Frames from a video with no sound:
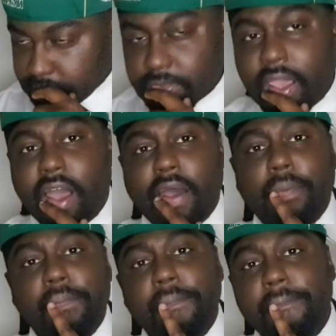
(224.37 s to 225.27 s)
Nah.
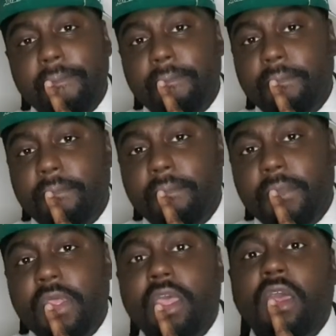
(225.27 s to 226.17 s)

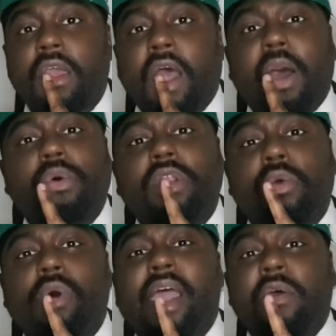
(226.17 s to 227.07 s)
I want to know
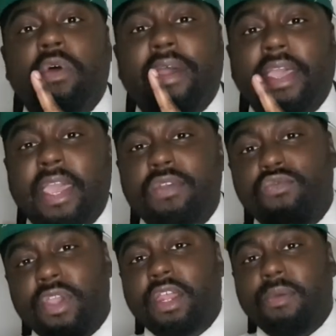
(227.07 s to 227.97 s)
what era he
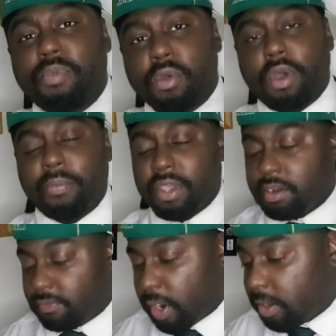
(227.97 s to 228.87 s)
really blew up in,
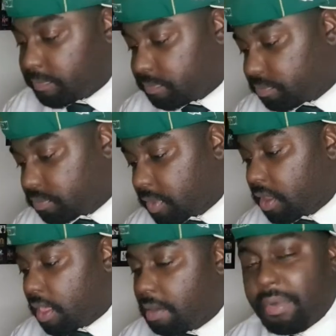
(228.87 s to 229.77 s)
right?
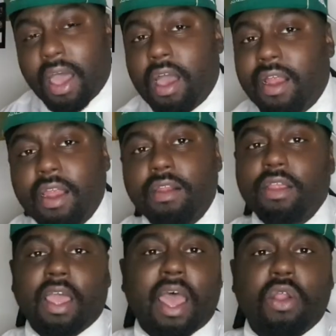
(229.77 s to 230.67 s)
But
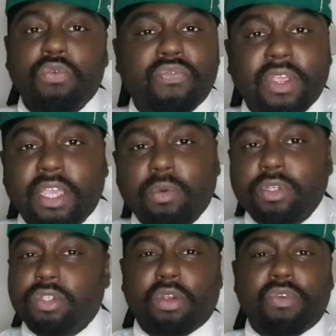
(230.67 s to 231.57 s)
I don't think it
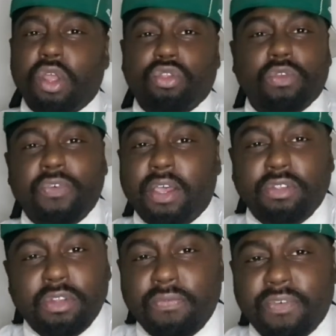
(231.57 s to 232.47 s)
was around
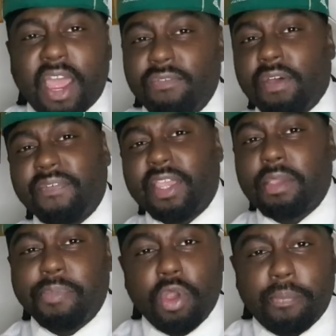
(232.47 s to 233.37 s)
2005. I think he
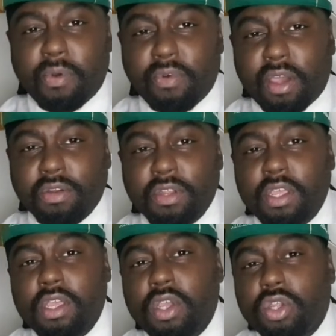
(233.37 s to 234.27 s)
blew up around
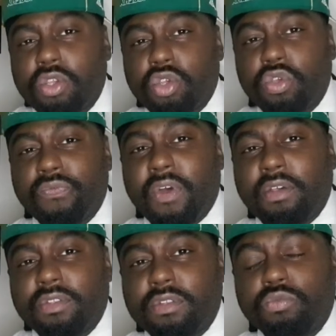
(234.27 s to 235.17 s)

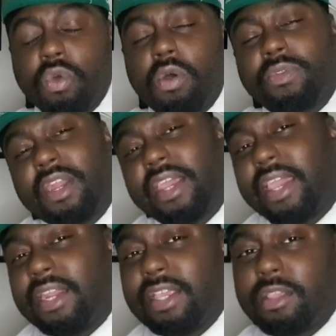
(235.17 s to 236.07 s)
2000. Well, then
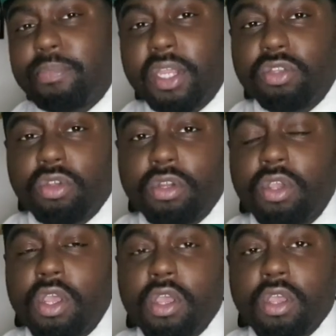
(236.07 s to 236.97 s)
again, it depends on
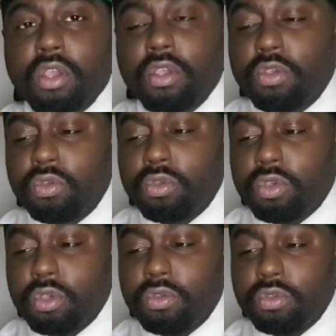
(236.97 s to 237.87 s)
who
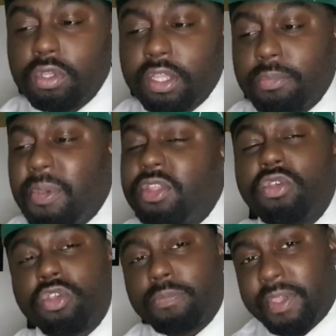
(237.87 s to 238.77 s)

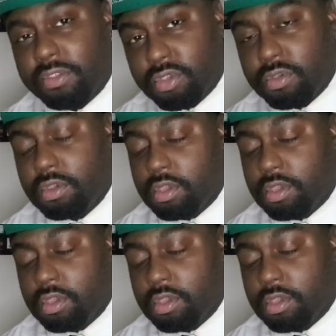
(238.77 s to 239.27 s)
you speak to,